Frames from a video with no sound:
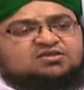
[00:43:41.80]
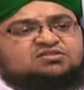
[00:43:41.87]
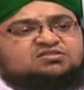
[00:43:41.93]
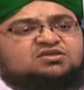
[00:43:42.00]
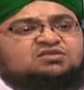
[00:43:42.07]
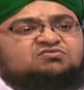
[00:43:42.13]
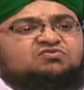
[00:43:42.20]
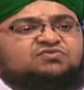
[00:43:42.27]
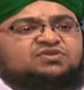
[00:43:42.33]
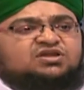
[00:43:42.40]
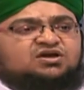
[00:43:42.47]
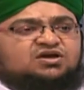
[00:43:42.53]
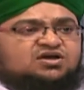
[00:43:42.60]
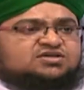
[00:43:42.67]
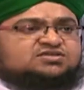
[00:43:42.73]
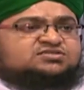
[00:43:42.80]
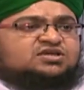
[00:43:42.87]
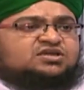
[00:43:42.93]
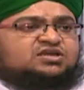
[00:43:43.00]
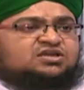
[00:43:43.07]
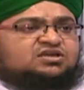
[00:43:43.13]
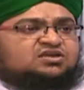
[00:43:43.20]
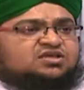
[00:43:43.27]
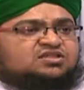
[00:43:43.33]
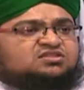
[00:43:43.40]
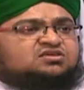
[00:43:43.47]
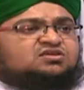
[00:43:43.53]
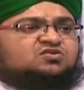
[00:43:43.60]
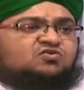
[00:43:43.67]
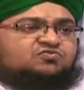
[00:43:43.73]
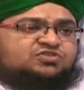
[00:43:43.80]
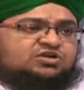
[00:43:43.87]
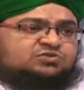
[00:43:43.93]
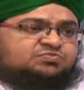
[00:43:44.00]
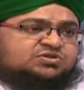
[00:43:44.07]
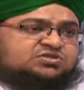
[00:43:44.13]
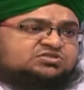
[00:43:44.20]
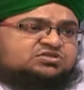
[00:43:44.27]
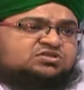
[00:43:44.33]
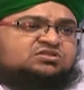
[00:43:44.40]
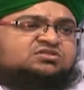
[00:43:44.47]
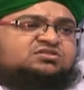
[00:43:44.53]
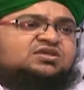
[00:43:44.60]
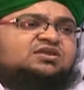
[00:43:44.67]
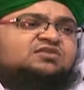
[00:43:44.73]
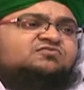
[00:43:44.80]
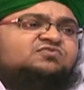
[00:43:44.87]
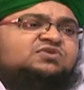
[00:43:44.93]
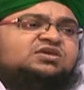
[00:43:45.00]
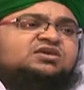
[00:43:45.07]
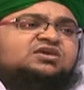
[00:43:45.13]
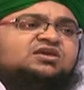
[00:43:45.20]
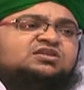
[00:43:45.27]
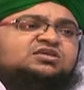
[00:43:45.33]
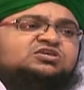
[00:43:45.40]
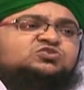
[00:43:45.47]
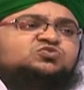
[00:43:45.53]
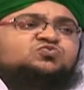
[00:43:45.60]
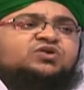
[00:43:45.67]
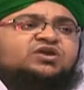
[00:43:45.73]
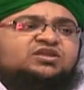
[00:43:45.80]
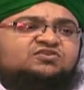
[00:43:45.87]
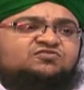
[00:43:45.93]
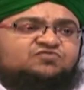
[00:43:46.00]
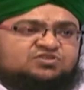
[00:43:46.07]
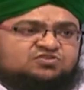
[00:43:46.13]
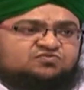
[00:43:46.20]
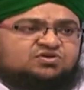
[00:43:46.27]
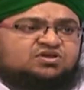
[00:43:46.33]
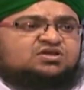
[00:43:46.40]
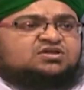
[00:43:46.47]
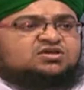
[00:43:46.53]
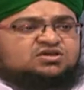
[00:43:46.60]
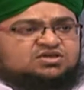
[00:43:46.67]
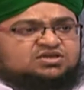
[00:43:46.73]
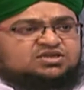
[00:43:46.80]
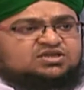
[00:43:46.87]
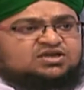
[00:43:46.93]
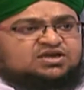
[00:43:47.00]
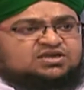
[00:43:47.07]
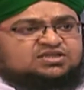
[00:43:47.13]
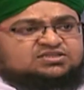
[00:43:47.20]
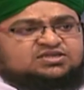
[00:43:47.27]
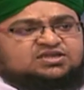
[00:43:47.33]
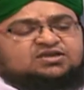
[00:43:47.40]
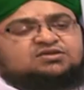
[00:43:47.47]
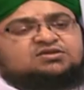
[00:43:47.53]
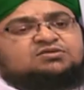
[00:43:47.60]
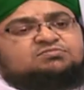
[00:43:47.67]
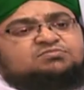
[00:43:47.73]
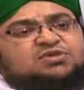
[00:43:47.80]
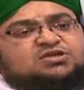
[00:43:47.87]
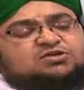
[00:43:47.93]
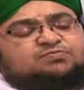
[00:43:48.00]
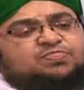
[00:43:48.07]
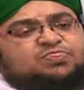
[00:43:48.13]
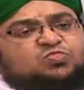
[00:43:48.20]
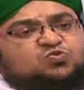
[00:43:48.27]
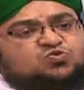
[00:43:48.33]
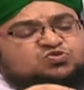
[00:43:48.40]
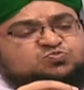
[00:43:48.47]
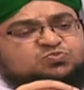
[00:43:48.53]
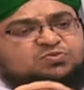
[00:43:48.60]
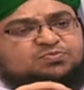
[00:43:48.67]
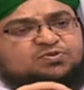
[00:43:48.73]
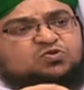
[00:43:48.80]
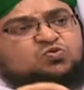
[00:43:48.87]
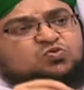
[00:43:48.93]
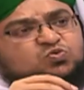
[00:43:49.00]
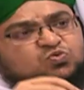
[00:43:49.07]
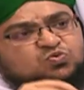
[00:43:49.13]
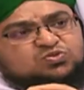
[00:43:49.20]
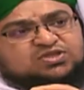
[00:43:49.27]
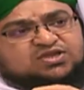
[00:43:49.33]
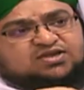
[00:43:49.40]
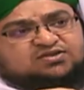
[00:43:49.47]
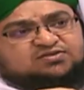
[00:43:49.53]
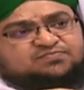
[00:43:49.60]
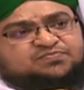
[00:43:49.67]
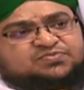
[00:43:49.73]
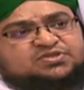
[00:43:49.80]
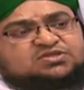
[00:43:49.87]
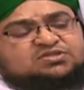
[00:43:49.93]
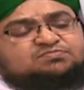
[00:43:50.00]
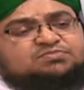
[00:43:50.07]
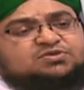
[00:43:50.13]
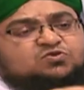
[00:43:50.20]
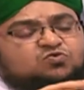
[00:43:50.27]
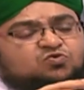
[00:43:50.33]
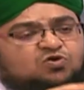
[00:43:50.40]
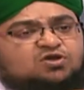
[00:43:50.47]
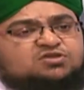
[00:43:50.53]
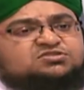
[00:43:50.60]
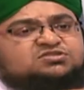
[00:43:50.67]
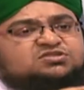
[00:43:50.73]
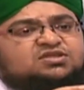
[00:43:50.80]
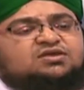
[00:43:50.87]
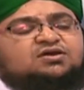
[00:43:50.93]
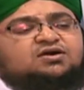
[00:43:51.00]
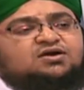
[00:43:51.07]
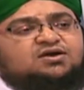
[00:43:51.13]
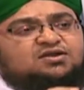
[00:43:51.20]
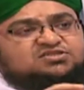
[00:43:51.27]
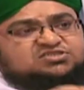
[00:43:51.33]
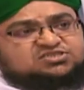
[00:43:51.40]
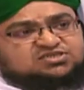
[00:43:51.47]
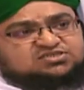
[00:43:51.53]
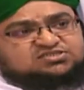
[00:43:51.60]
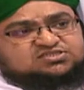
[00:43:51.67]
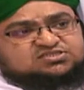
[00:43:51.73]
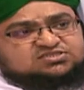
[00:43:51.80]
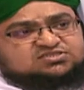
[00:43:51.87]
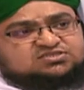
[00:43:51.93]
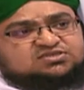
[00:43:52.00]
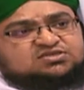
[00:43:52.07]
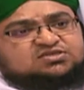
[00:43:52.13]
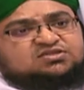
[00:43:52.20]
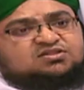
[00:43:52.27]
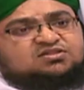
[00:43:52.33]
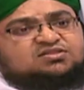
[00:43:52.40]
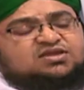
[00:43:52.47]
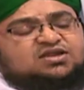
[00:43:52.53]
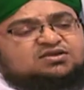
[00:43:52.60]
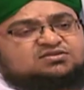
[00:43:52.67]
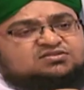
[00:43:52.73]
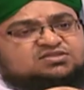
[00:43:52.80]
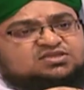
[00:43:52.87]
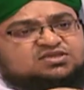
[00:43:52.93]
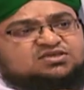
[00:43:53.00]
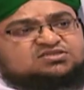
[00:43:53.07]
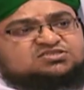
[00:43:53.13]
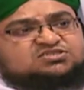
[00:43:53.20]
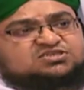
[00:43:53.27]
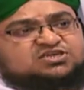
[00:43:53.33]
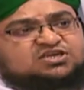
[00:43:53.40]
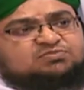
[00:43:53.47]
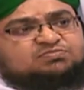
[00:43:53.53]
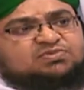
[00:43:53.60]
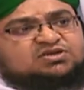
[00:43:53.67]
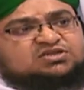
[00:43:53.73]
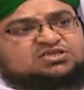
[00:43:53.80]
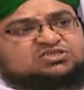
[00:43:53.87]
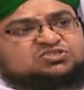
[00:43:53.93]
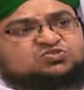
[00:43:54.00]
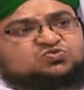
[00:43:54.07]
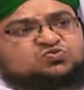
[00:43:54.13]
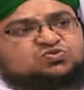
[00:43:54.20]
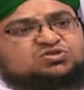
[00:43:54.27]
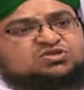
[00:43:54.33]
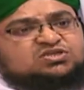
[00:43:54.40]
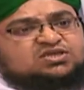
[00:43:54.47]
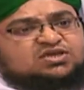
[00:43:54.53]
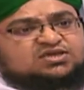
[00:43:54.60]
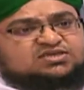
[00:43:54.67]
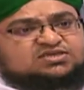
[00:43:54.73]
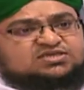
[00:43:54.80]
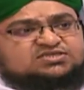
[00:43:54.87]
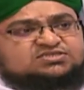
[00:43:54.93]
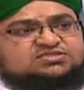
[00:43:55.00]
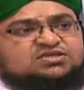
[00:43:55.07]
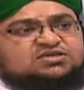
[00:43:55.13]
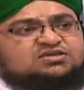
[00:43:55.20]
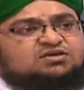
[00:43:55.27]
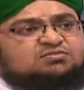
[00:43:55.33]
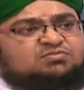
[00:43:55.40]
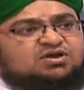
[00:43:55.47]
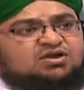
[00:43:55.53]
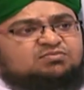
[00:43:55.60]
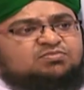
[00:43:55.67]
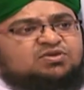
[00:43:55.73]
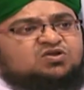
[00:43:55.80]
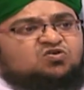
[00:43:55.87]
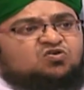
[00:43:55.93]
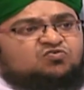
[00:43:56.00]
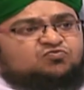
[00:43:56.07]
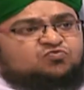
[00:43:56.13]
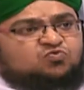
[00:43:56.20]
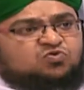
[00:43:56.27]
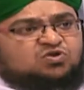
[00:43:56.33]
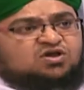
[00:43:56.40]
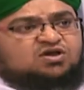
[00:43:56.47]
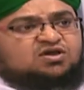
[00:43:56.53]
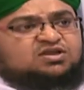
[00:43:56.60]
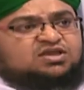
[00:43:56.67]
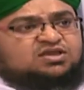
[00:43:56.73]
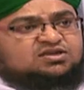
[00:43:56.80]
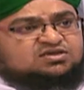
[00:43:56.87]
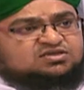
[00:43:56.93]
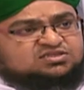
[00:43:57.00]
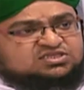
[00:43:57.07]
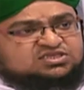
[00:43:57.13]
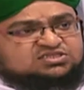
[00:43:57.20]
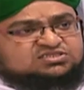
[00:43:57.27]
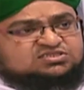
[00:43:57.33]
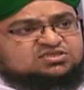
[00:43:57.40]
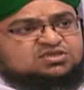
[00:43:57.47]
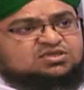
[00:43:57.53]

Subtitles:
Then we will ask the intention of that person. Then we can issue any fatwa regarding that. But those people who do that, because there are chances that their statement is totally against the commandment of Quran and Hadith,